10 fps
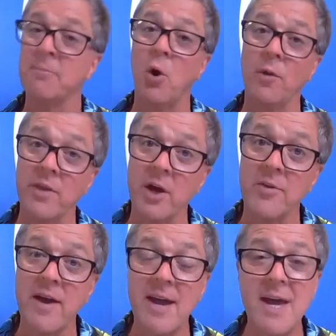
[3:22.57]
On the
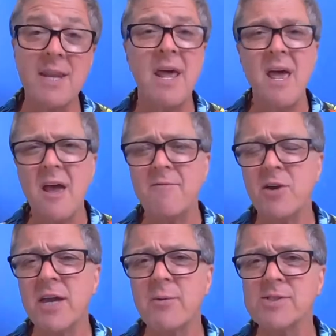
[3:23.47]
other hand, if you
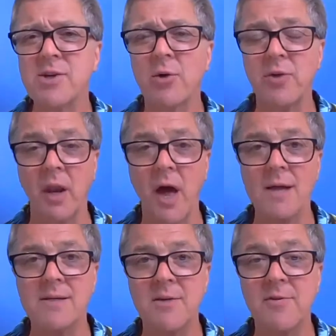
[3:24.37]
get a result a
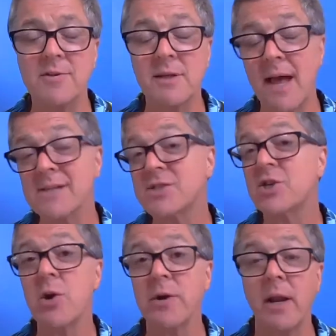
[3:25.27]
lot different than last
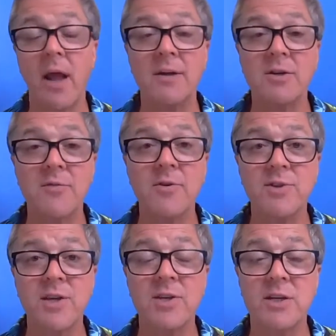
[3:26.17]
year and a lot different
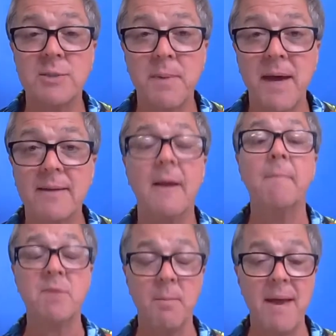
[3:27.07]
than you expect,
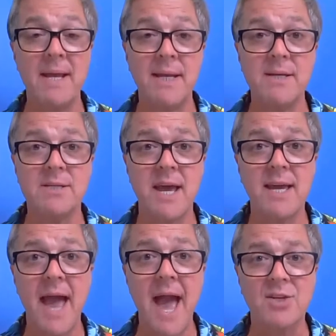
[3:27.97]
you may need to take
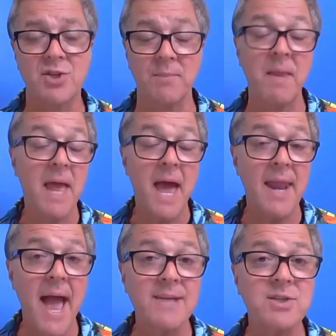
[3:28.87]
action. And
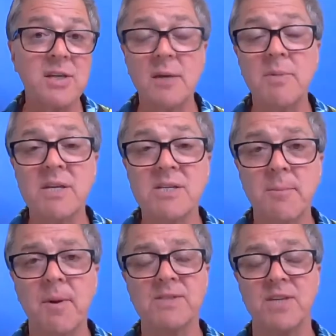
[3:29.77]
action can be as
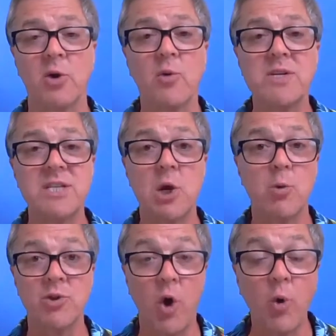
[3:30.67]
simple as increasing your
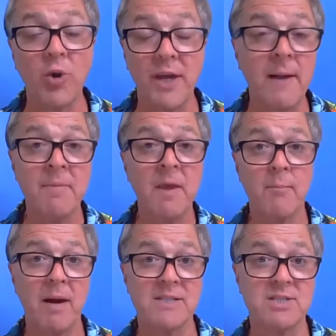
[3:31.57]
withholding
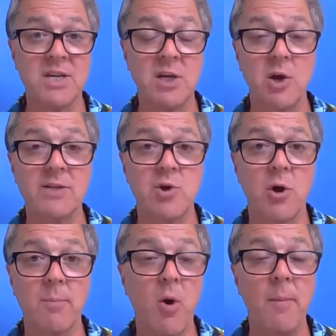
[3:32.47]
by seeing your HR
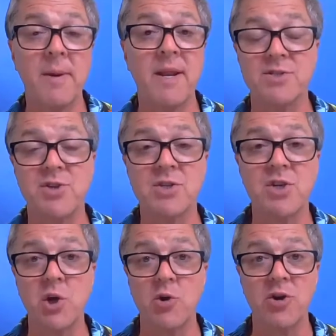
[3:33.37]
department and
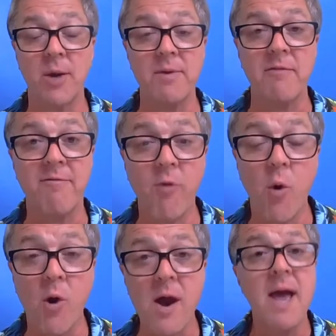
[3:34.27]
adjusting your
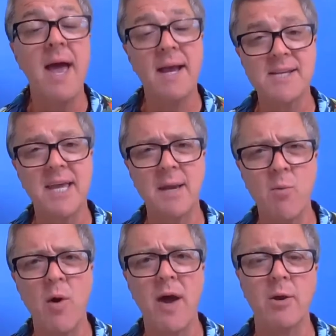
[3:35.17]
W-4 and taking
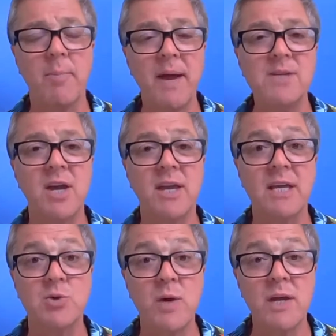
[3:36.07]
more out of your paycheck
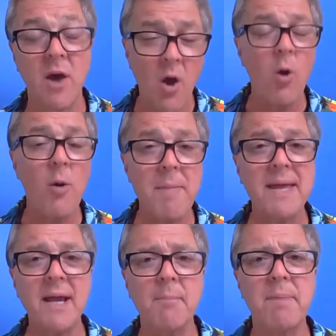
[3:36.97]
each week, or
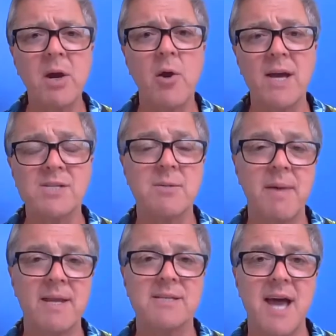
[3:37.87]
making a bigger
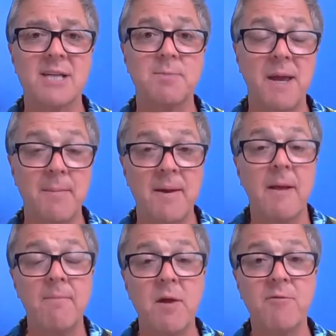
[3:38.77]
estimated tax payment
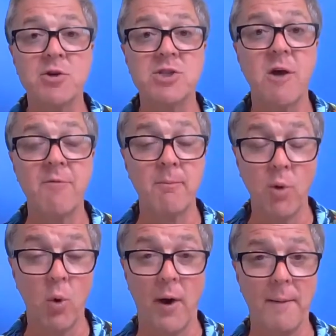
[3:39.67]
if you're
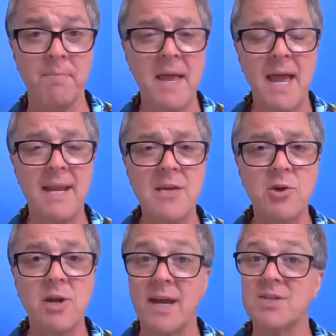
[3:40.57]
self-employed. In either
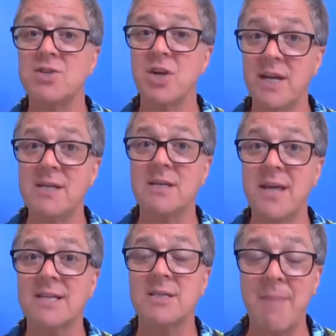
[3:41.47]
case, you need to
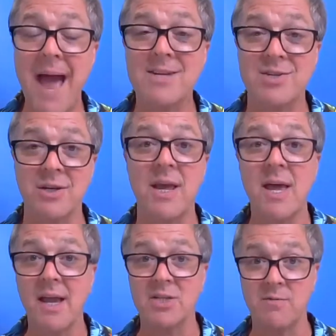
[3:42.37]
take some action
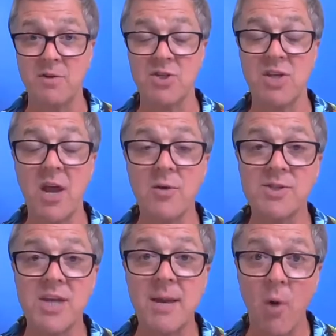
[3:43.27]
because if you stay on the
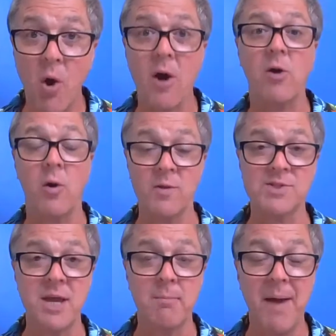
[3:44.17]
same arc or on the
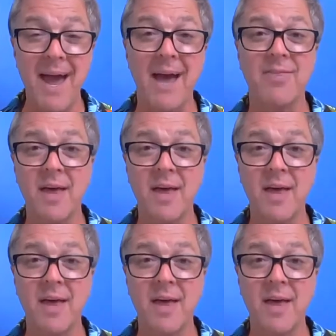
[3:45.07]
same path,